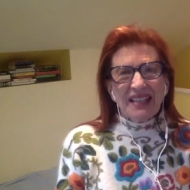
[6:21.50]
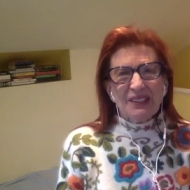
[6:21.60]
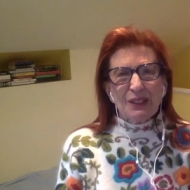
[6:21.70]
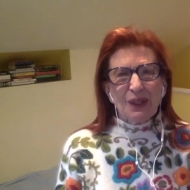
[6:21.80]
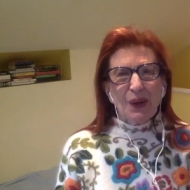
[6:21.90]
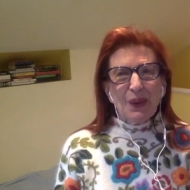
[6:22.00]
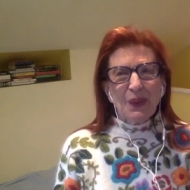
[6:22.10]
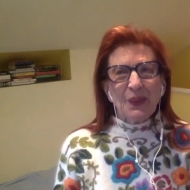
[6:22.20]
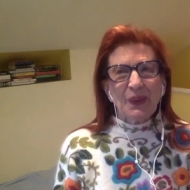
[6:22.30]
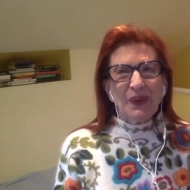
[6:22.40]
and
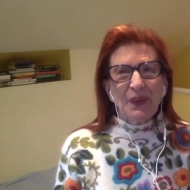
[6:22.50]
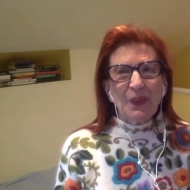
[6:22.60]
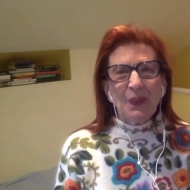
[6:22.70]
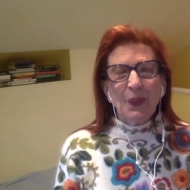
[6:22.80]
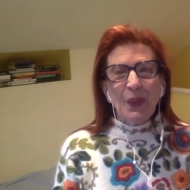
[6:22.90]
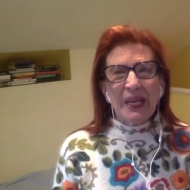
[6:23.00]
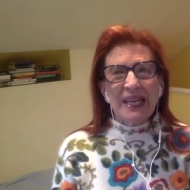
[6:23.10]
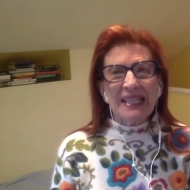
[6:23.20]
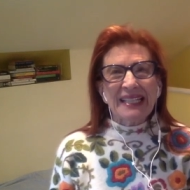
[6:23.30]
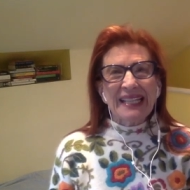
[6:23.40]
so
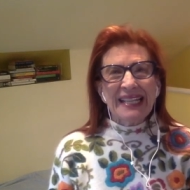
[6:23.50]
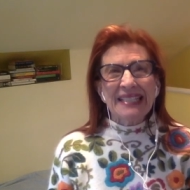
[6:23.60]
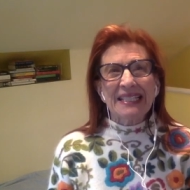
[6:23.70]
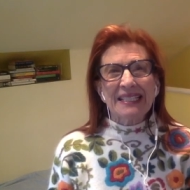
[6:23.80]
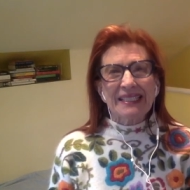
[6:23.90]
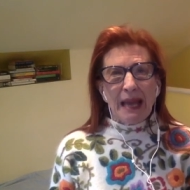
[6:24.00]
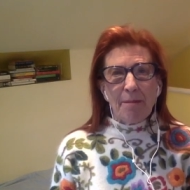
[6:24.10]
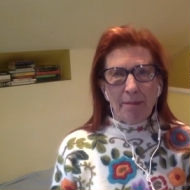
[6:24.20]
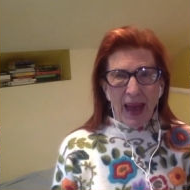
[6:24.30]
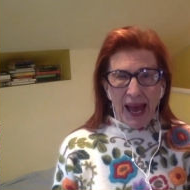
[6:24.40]
we need to
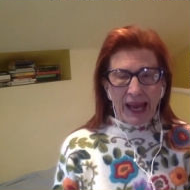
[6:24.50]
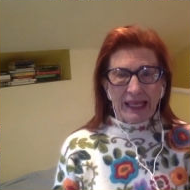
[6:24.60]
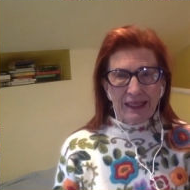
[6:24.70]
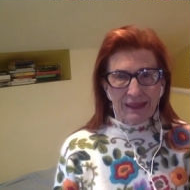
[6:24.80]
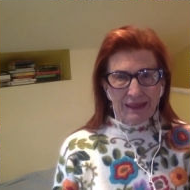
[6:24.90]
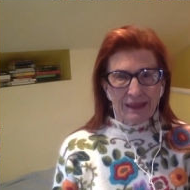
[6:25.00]
step back